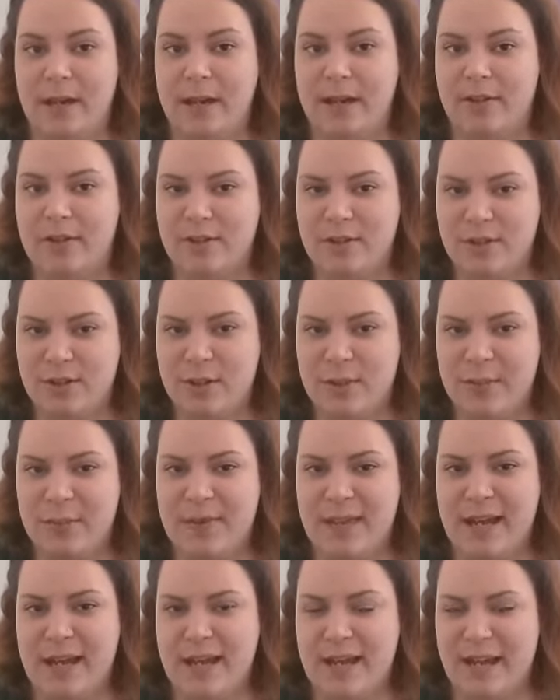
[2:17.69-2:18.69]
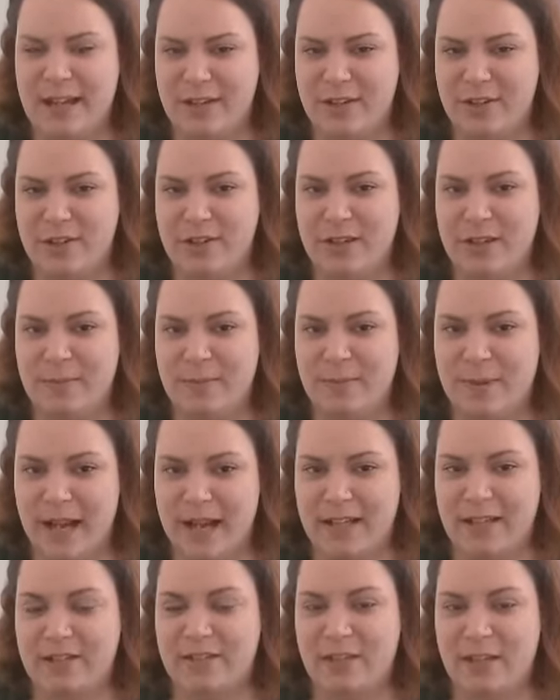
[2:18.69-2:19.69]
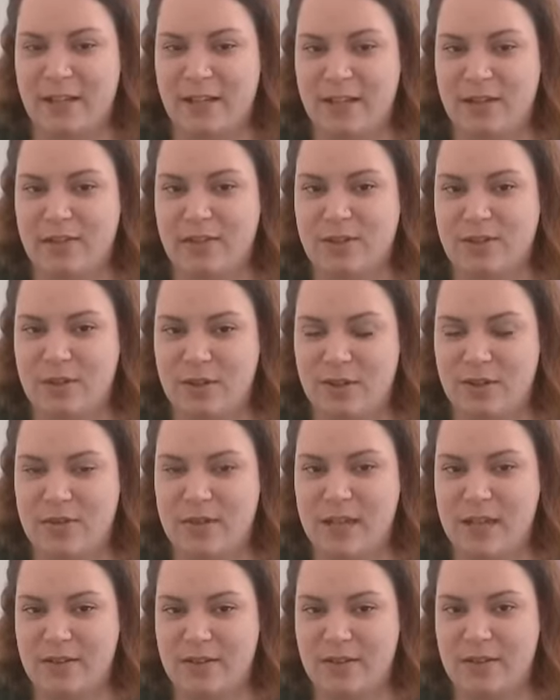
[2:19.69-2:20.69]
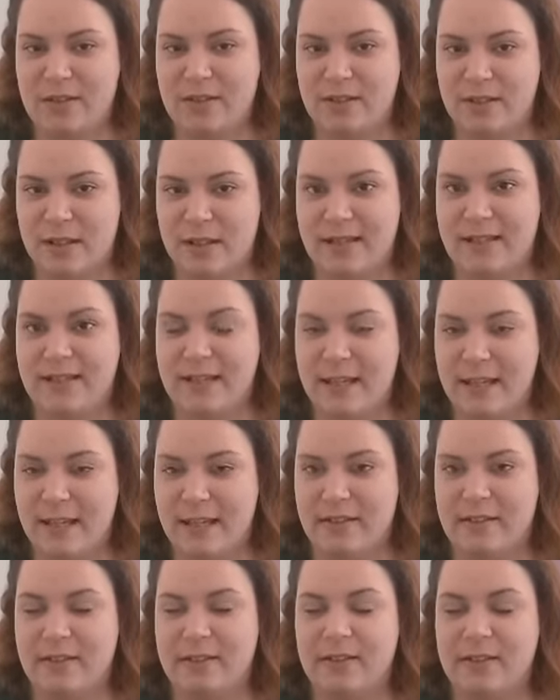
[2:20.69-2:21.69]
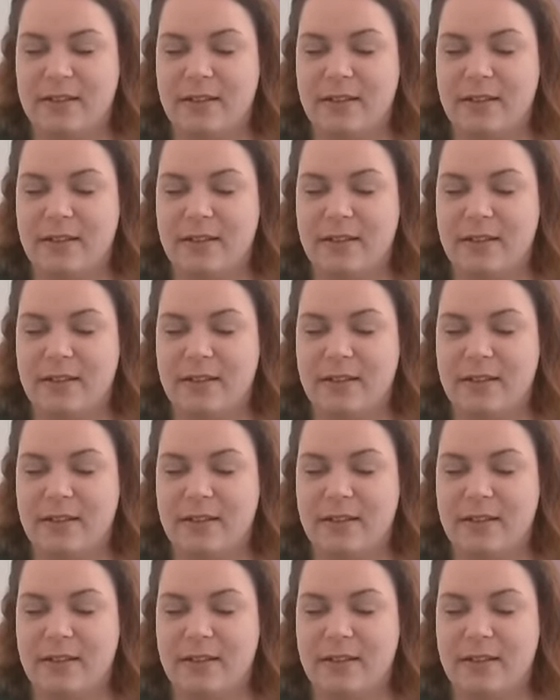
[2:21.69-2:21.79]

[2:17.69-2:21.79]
I stopped that actually back in like 2019.